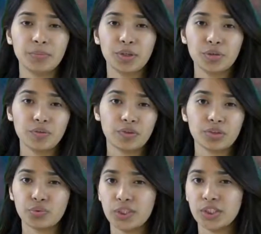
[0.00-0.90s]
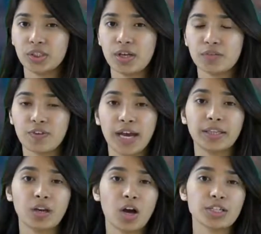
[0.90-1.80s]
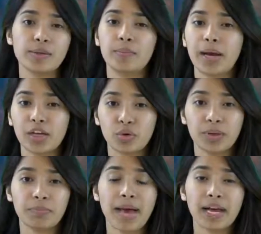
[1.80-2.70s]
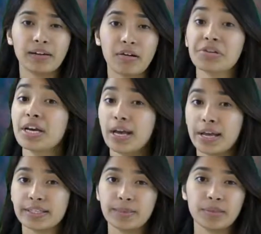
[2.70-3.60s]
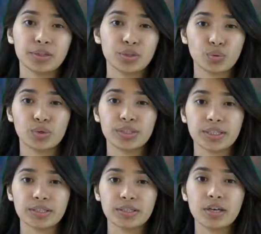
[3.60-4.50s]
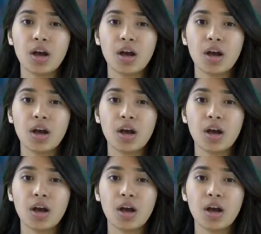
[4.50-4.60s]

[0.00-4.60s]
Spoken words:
universe reaching us by the cosmic microwave background and similar sources.